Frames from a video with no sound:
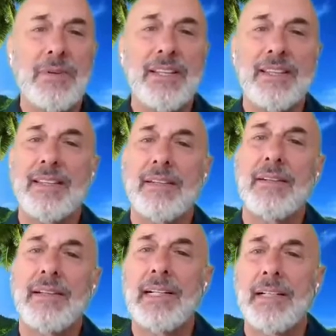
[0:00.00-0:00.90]
with
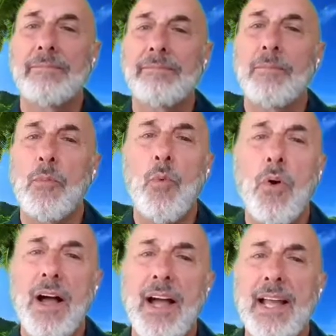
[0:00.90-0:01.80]
um,
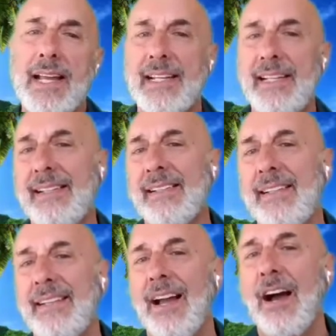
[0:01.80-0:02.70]
why
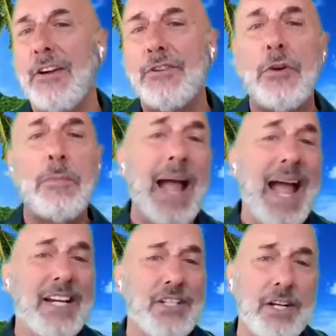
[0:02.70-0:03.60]
are you so
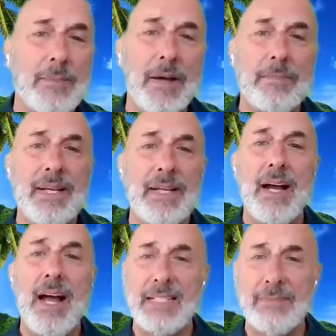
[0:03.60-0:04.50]
passionate about being a
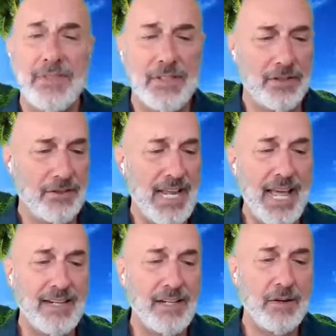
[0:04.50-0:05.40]
hospice nurse? How
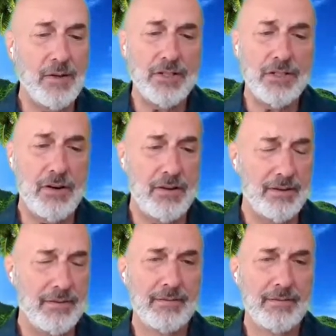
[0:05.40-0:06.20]
did it all start?